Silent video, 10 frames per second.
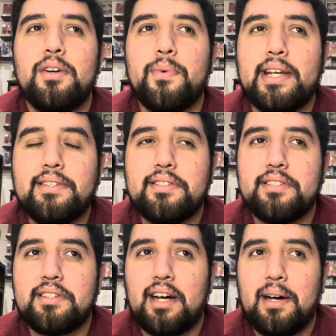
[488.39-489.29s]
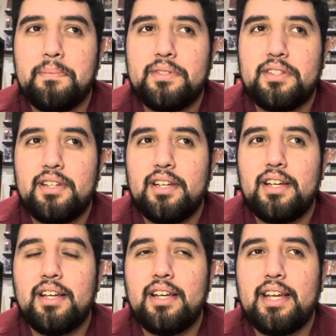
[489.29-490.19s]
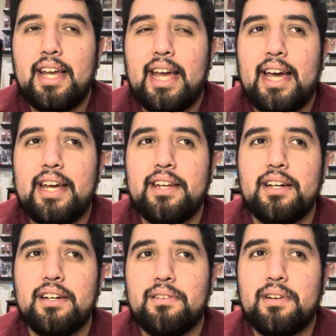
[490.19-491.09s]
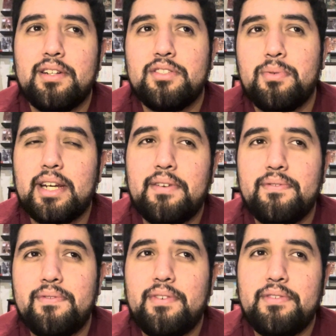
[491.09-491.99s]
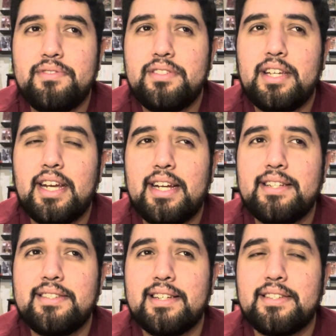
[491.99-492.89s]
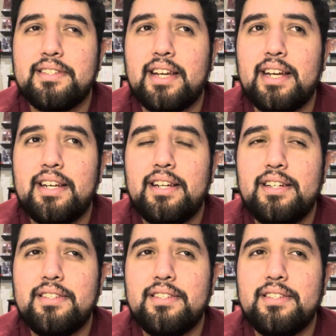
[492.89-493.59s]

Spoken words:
we stopped, and around 2016,